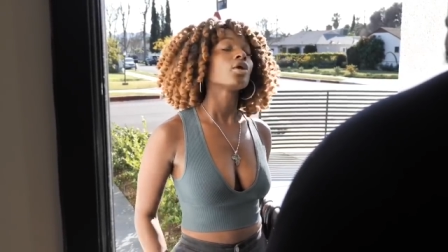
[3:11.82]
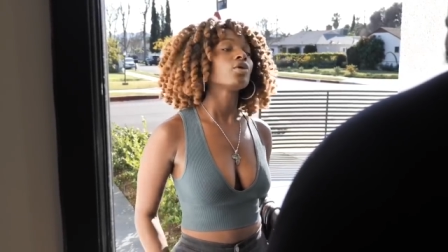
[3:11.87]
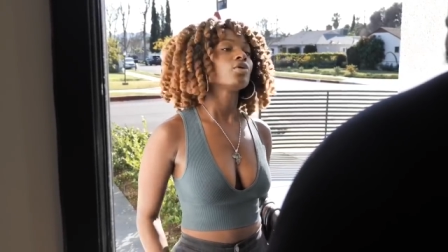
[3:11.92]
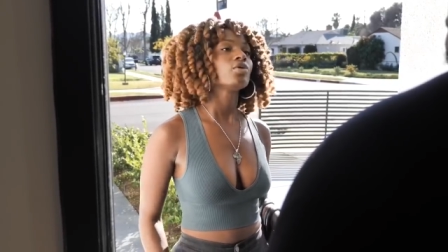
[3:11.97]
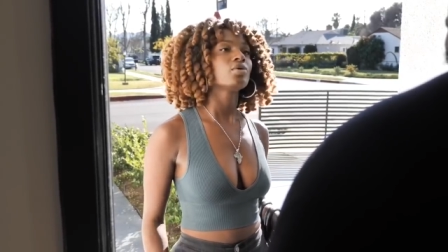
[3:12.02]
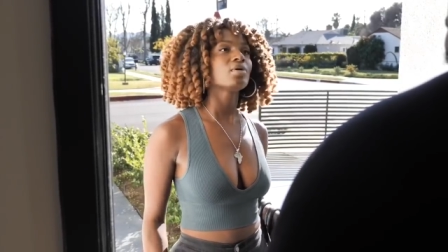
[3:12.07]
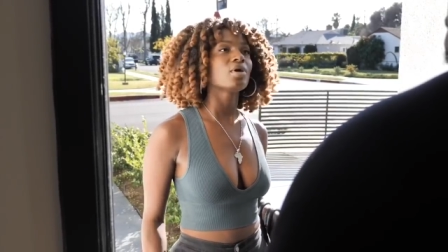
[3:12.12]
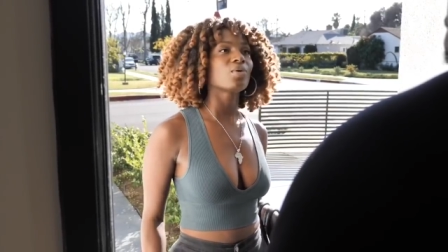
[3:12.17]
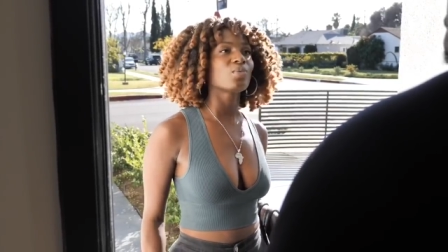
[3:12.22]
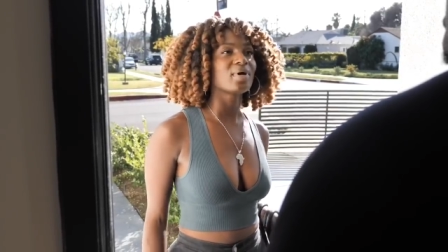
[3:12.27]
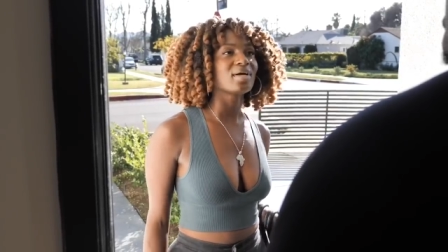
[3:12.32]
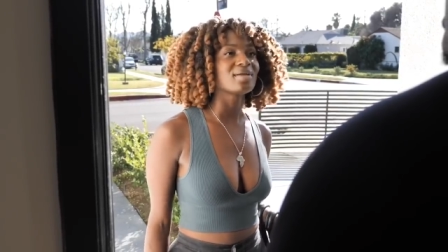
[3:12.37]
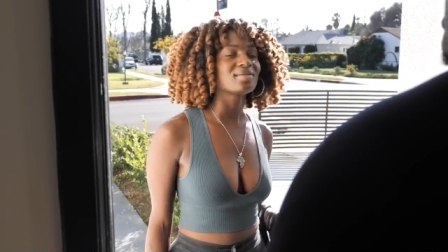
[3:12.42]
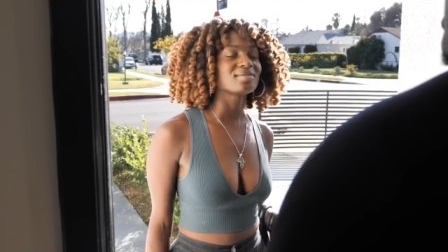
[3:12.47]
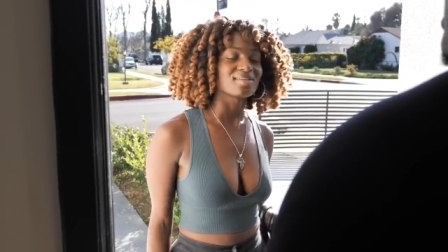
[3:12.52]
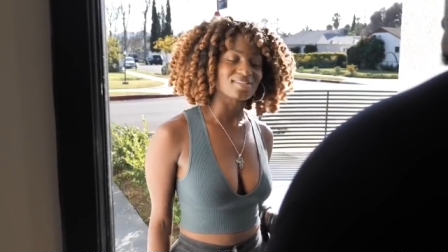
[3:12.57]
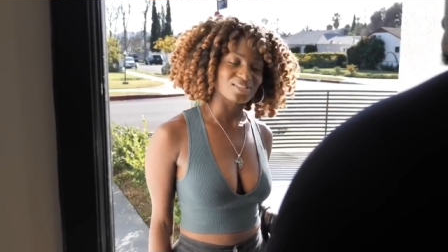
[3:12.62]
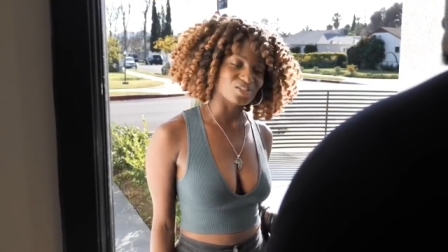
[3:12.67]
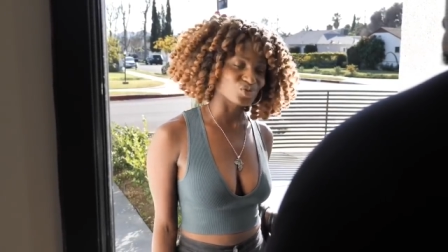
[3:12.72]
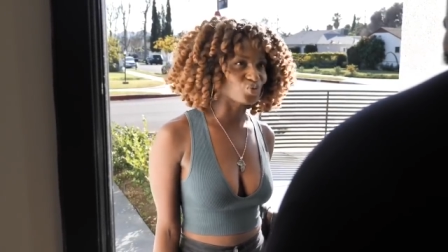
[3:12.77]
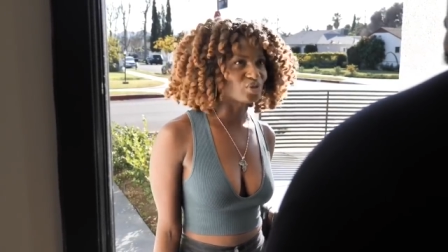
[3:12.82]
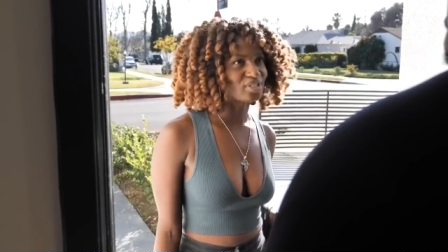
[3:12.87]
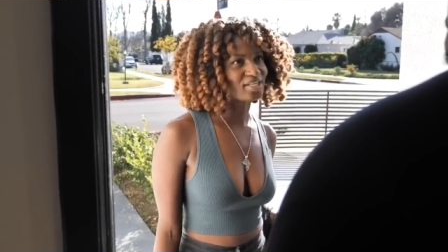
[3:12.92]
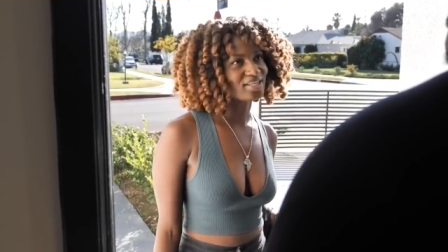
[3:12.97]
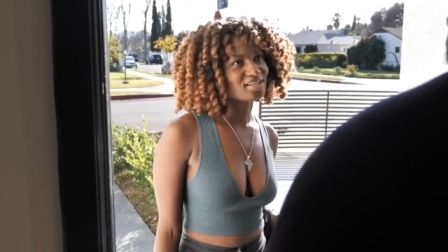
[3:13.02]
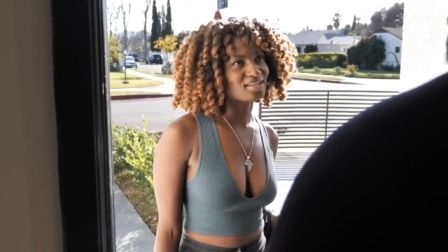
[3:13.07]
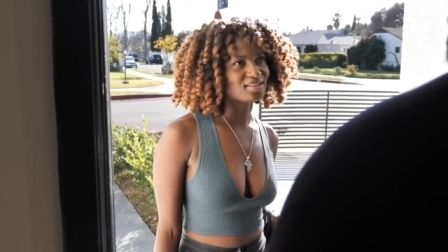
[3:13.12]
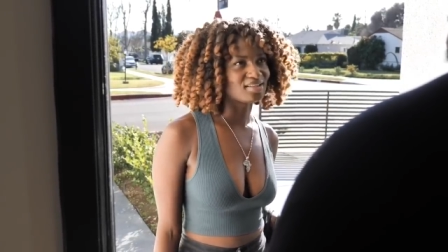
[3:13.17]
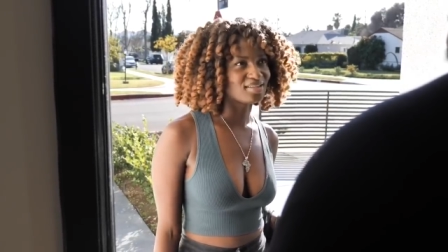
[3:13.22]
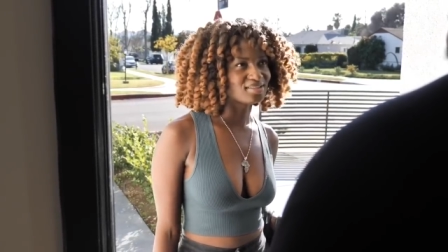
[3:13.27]
You know what? This is
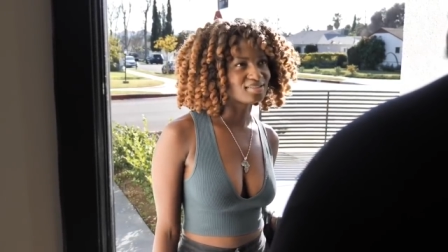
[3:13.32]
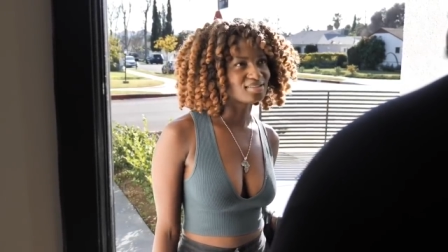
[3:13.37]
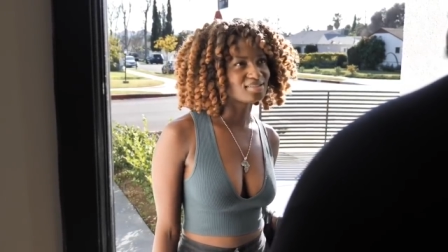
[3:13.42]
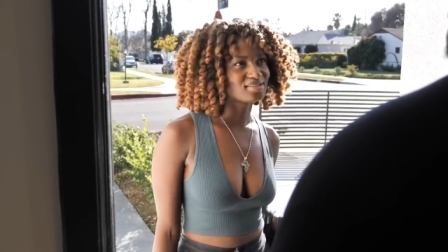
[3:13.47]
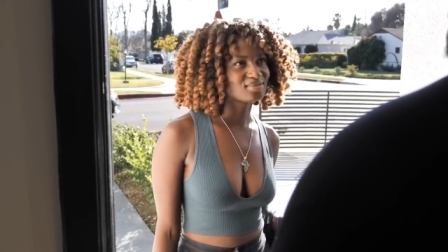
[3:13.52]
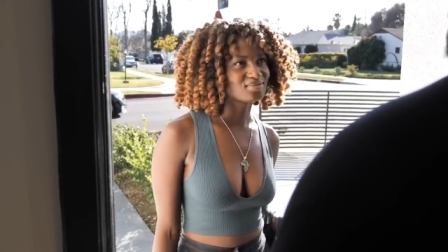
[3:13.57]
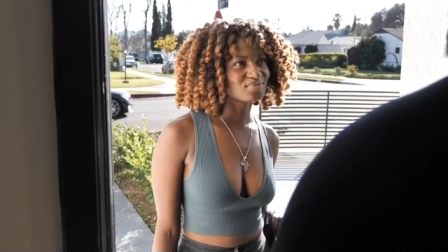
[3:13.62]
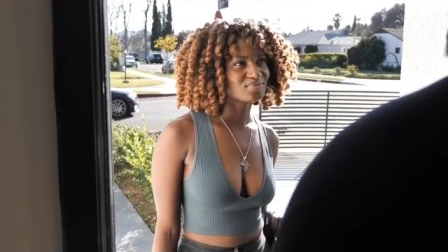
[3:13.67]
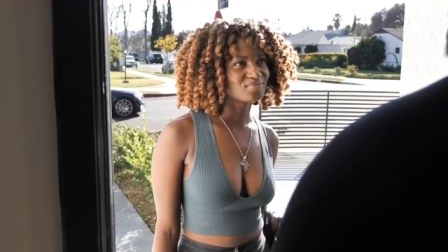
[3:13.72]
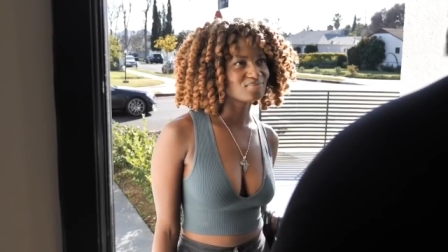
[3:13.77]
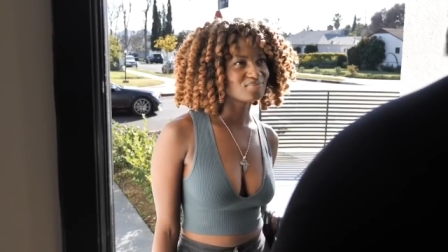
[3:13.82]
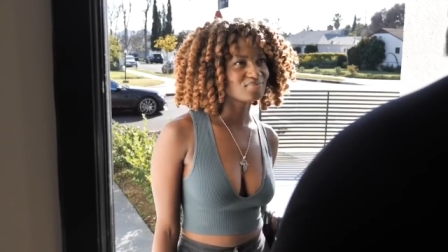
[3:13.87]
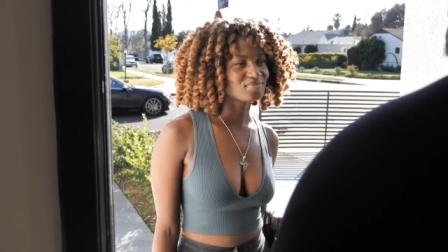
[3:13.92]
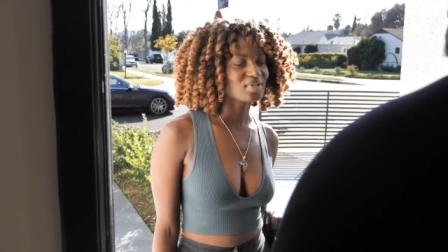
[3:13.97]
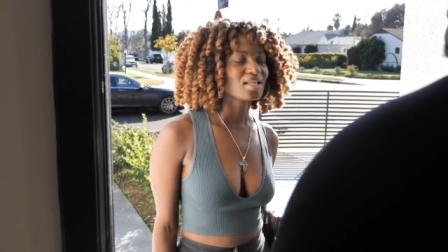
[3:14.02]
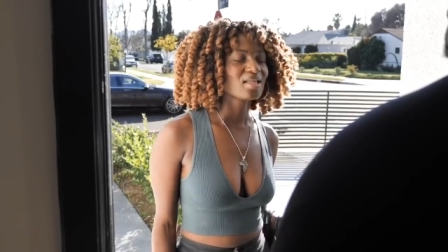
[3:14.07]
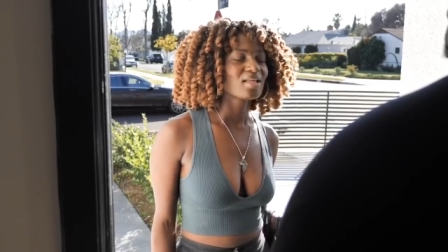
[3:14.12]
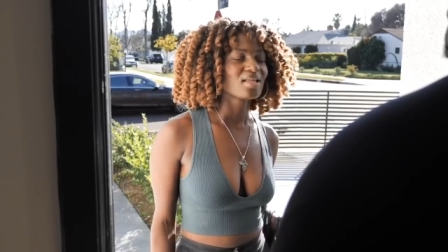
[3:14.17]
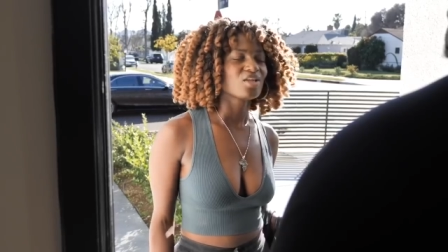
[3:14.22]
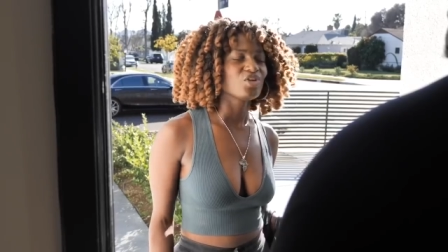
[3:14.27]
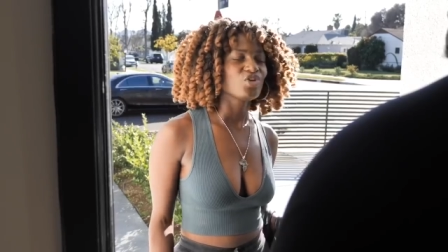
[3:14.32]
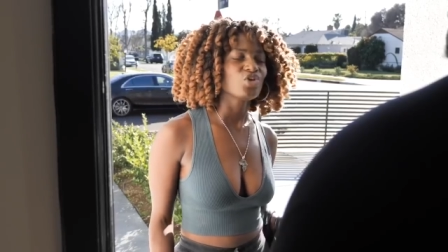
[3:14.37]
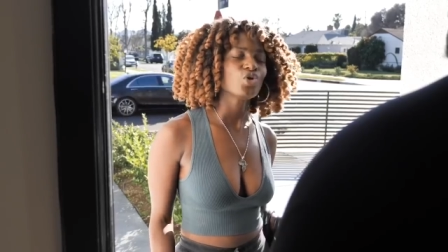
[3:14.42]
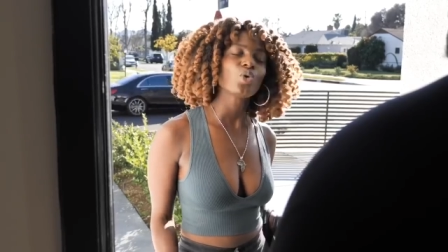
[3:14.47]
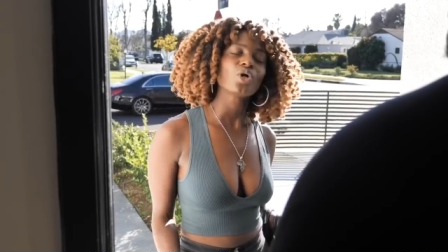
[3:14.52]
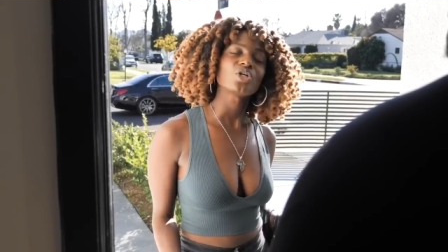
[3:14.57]
ridiculous. You